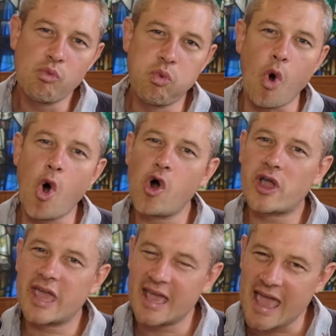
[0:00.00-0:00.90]

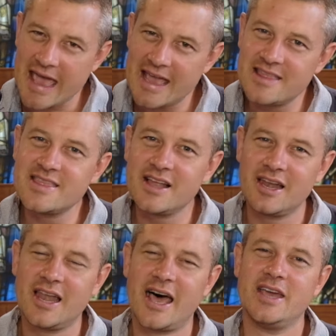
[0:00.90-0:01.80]
walking in the
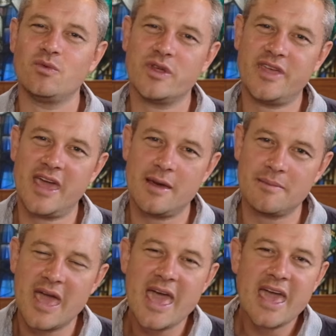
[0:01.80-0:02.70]
light with him.